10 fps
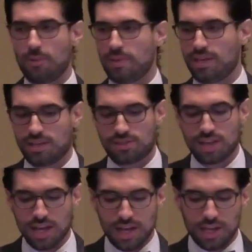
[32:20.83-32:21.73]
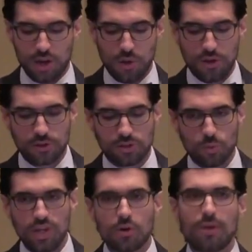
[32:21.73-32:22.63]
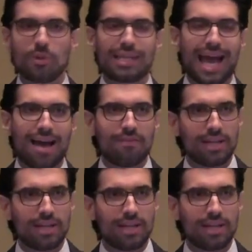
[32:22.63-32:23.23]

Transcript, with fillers: Because, you know, we don't really have